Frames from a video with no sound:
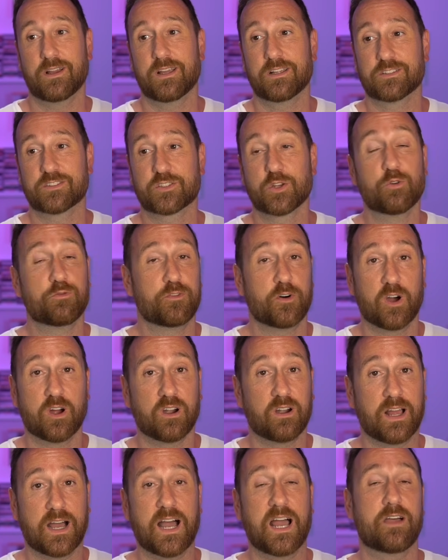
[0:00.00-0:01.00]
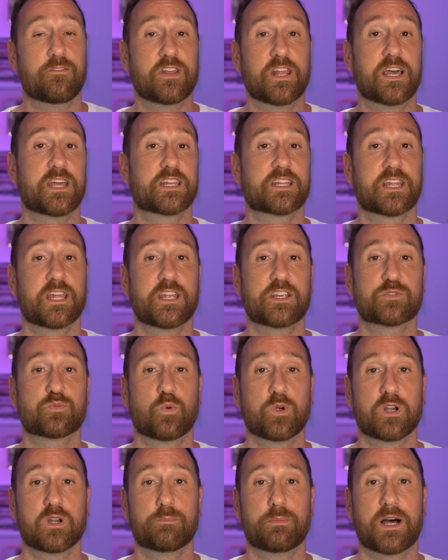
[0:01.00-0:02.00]
so far, I haven't had a case
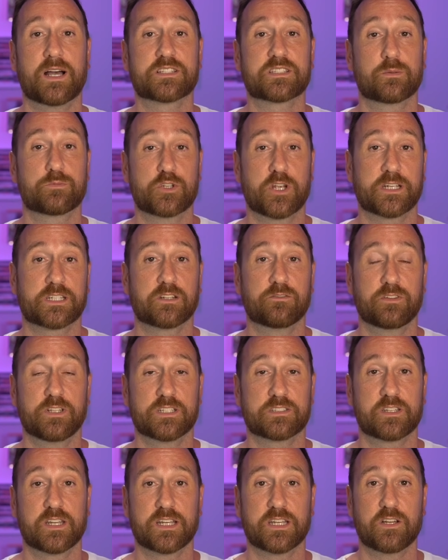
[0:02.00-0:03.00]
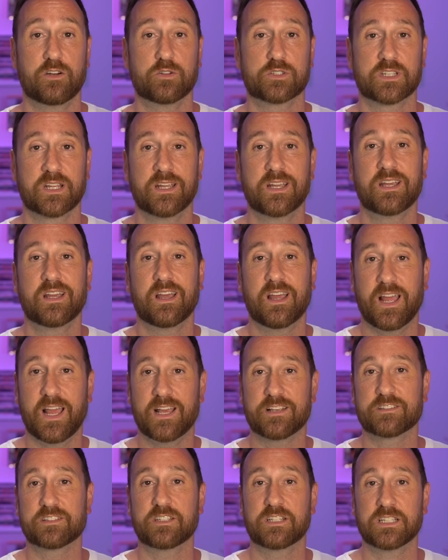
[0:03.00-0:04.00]
where my subjective listening notes
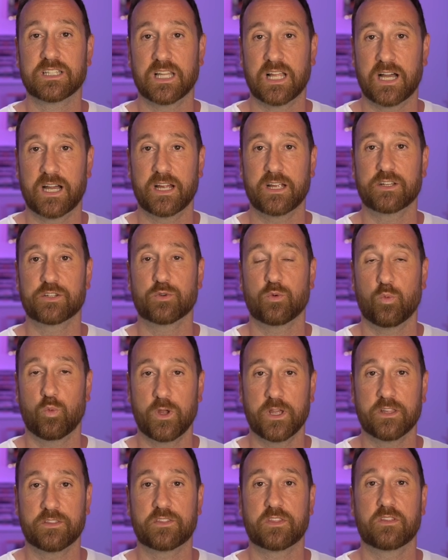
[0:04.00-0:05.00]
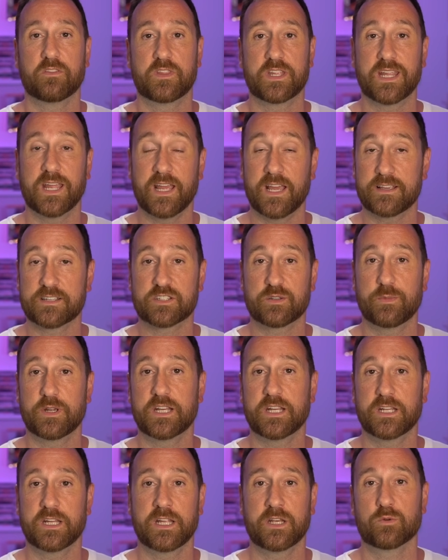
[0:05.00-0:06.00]
hasn't aligned with the
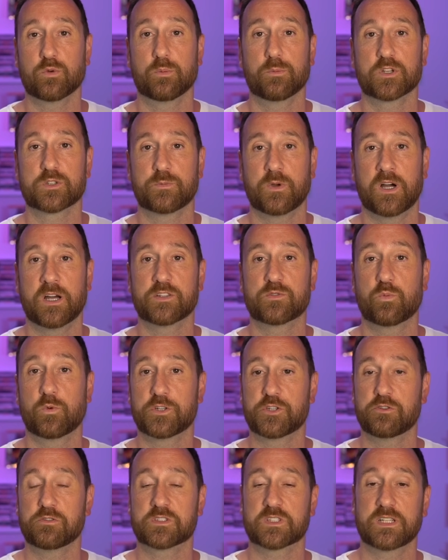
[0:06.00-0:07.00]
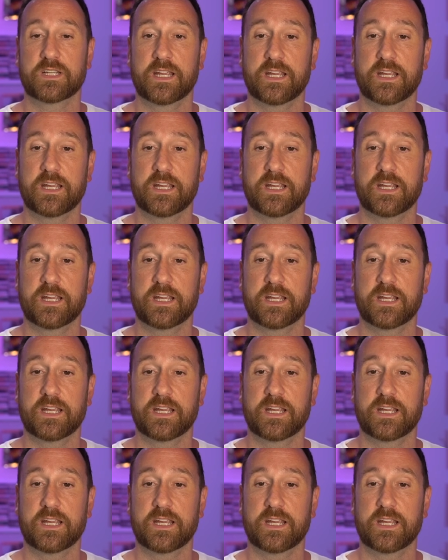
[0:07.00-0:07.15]
estimated in-room response, which you see